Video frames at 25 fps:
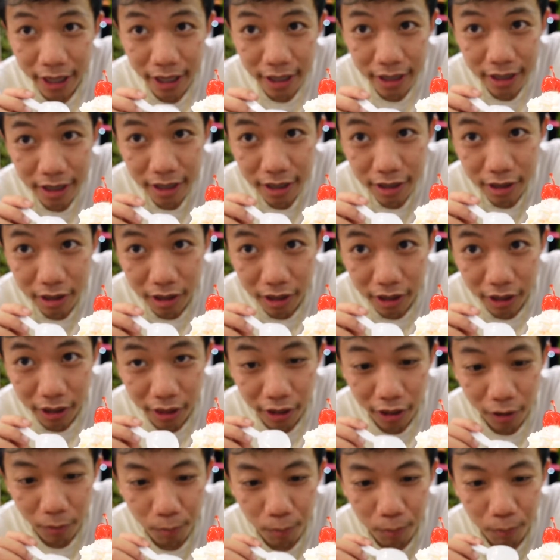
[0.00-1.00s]
This is
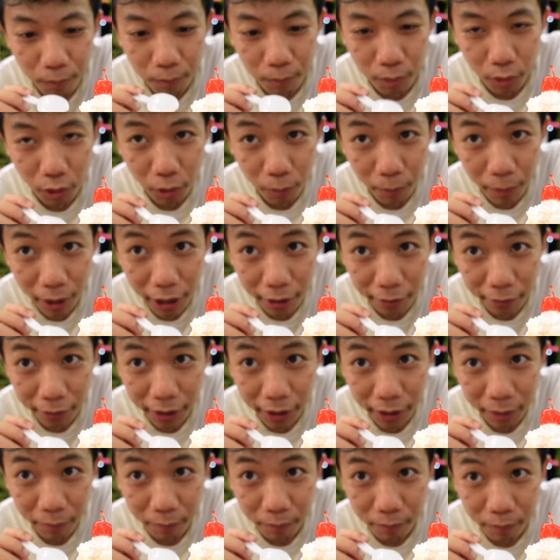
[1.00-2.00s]
the
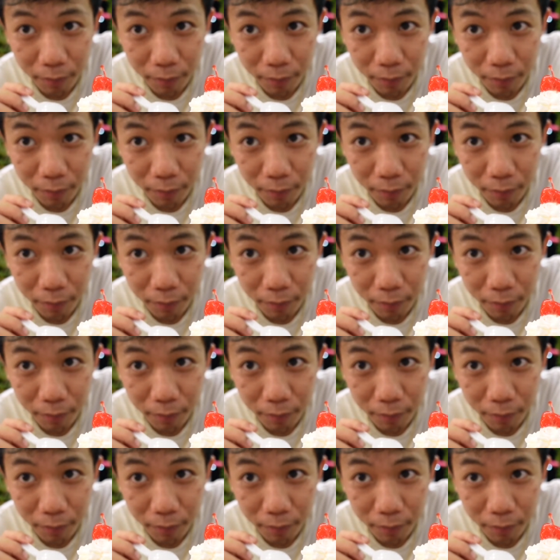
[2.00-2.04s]
blueberry